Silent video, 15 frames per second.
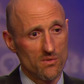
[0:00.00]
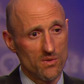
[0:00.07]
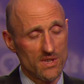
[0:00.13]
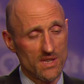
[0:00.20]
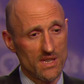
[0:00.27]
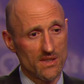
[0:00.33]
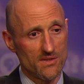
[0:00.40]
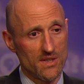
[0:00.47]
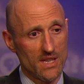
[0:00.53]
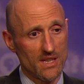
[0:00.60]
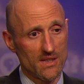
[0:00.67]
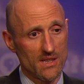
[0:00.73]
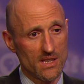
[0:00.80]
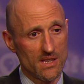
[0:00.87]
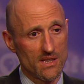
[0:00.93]
with their
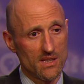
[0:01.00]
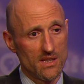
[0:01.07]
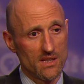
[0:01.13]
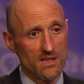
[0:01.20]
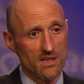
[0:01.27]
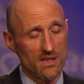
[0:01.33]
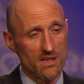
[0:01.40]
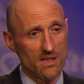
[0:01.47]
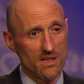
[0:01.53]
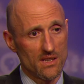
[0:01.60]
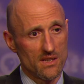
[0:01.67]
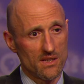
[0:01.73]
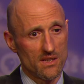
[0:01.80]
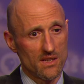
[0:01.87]
daily uh,